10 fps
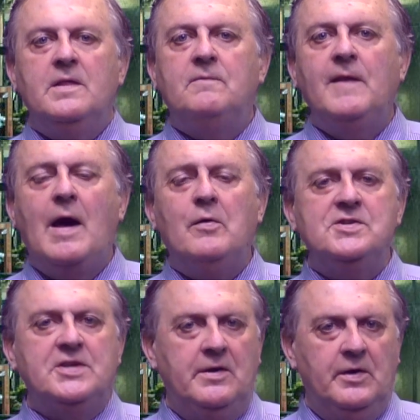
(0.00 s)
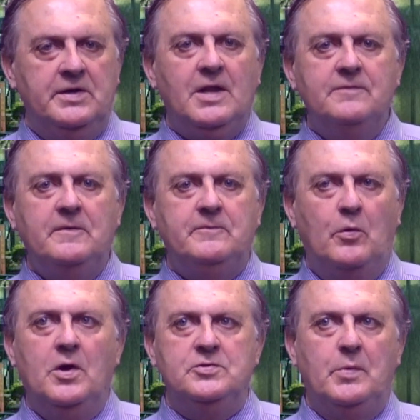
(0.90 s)
The Flower Center in Clifton
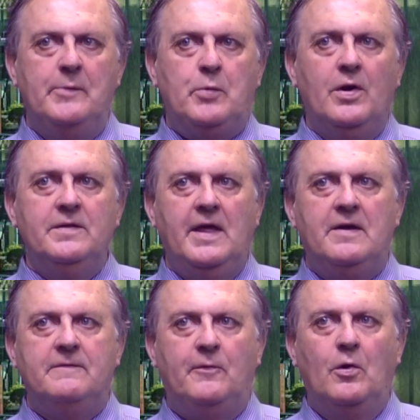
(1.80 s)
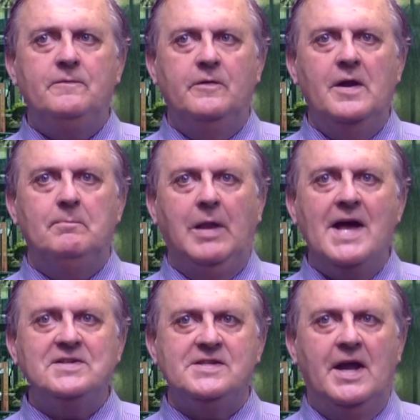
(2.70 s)
Forge reported that a 4-foot
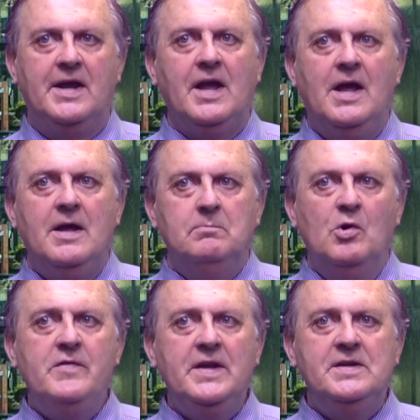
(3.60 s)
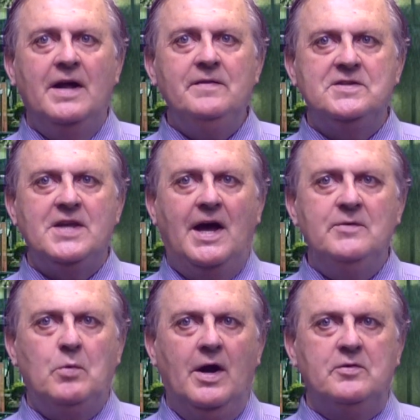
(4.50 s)
black snake moving down the
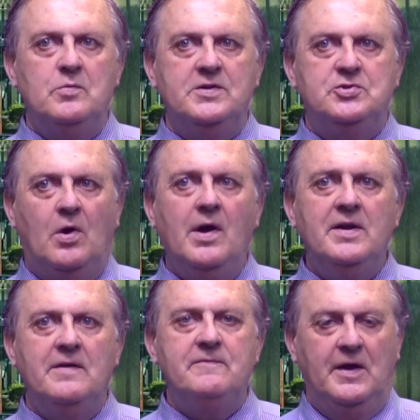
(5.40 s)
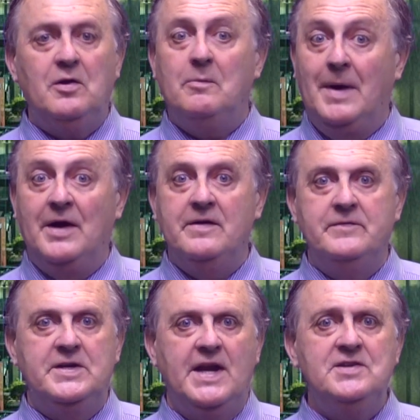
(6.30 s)
sidewalk was drawing a fair amount
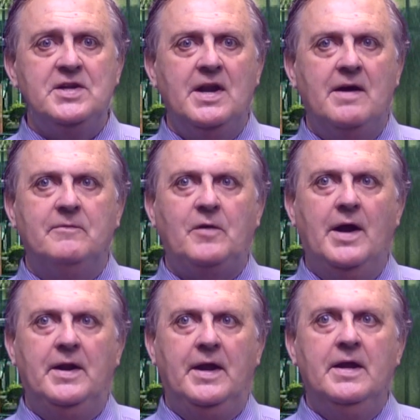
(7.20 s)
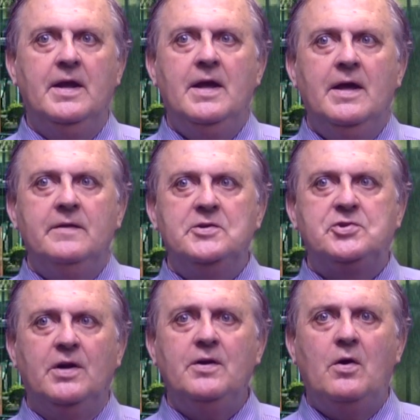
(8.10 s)
of attention on Friday. The
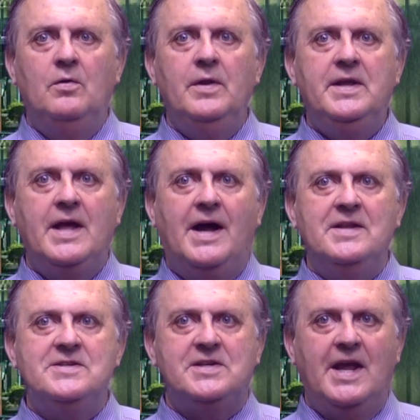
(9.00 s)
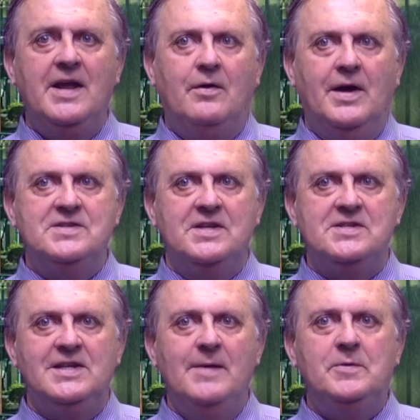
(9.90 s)
Journal only got its tail as it
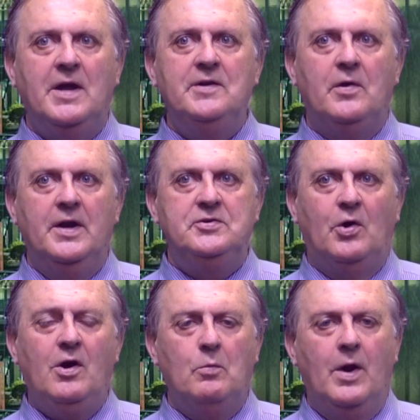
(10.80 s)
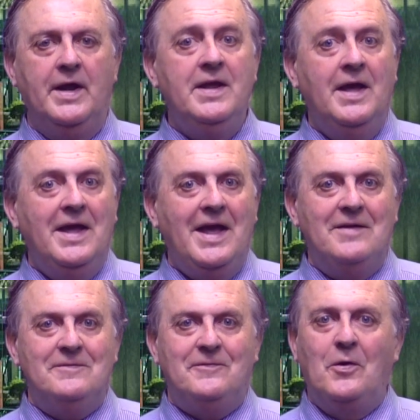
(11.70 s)
slipped under a doorway
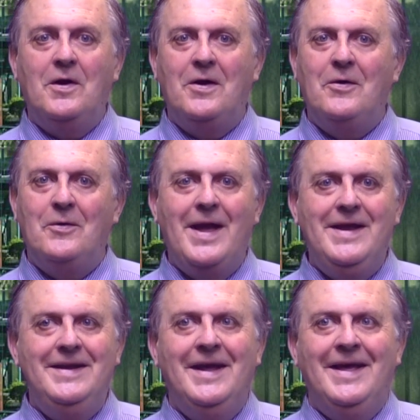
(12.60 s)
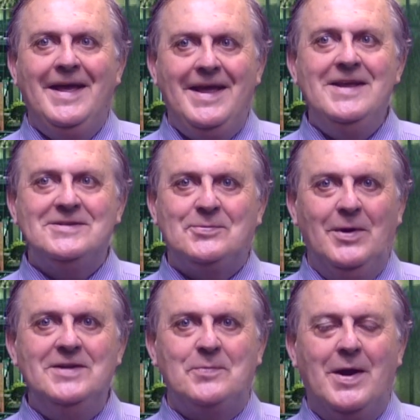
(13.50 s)
at 408 East
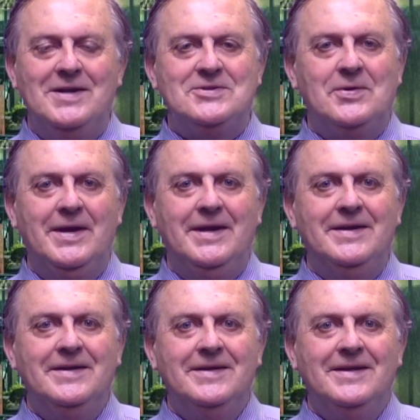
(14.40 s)
Ridgeway Street.